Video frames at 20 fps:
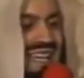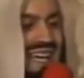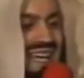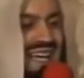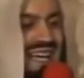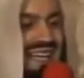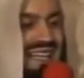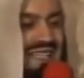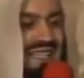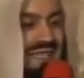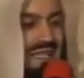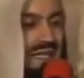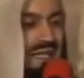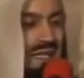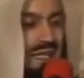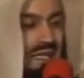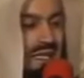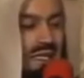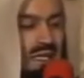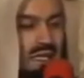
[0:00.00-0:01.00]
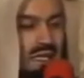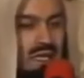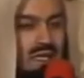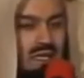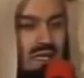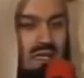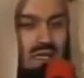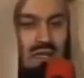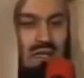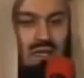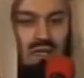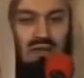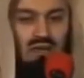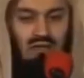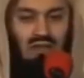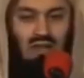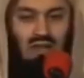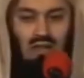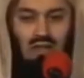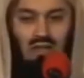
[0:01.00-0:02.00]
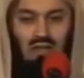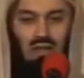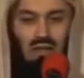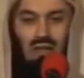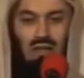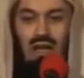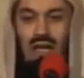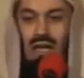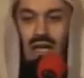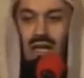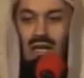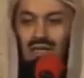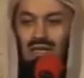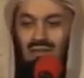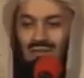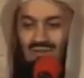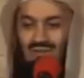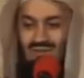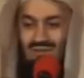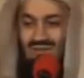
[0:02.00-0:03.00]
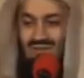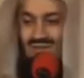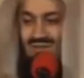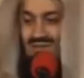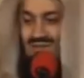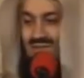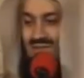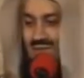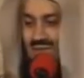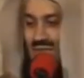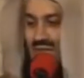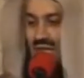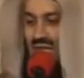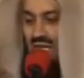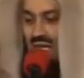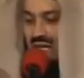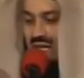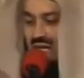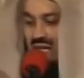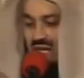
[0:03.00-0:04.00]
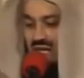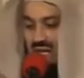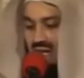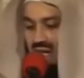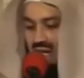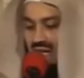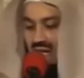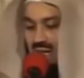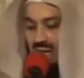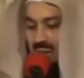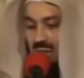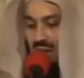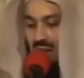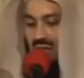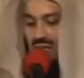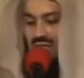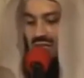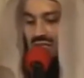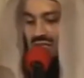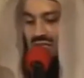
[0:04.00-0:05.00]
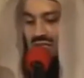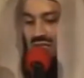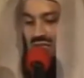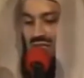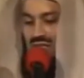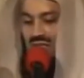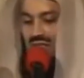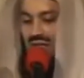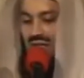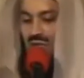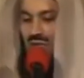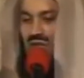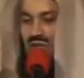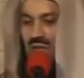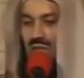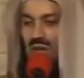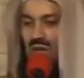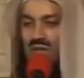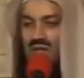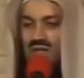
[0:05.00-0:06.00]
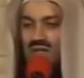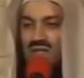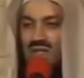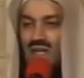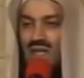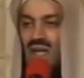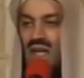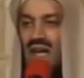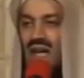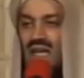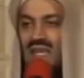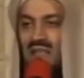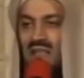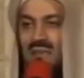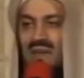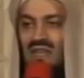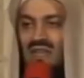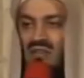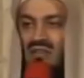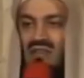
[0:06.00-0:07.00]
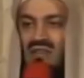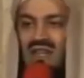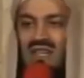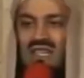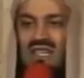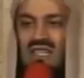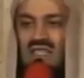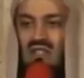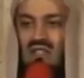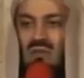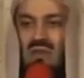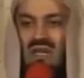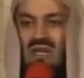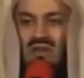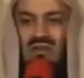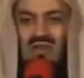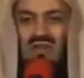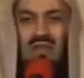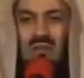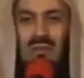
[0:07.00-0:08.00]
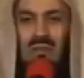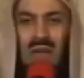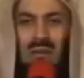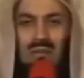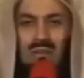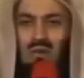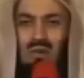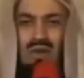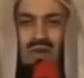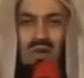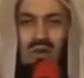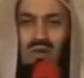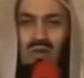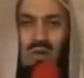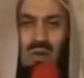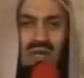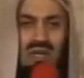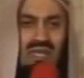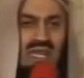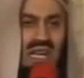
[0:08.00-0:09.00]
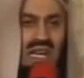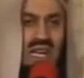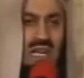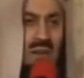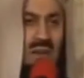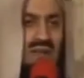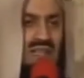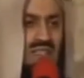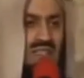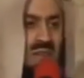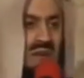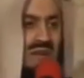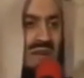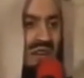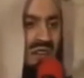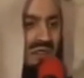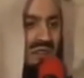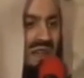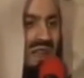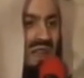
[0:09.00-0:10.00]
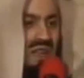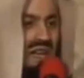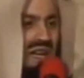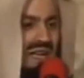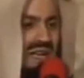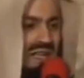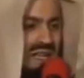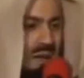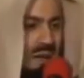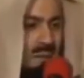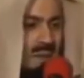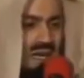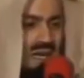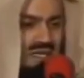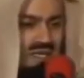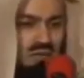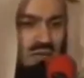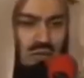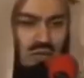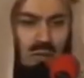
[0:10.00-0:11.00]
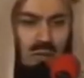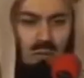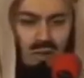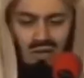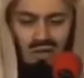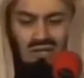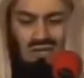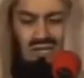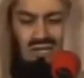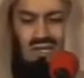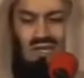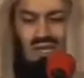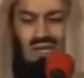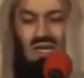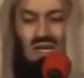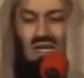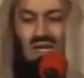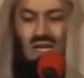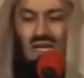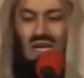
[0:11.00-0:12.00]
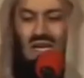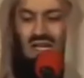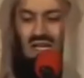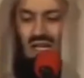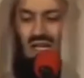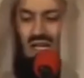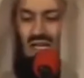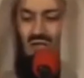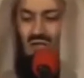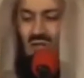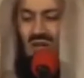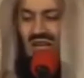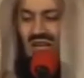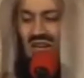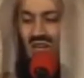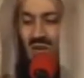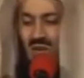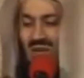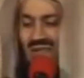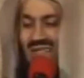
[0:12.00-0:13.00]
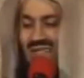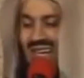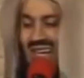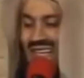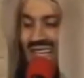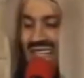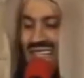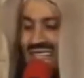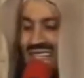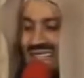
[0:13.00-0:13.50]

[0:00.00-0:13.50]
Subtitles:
child in the river Nile, in a little box, a little wooden box, either made of reeds or made of little bamboo, we don't know exactly what it's made of, either a basket or a box. And Allah subhanahu wa ta'ala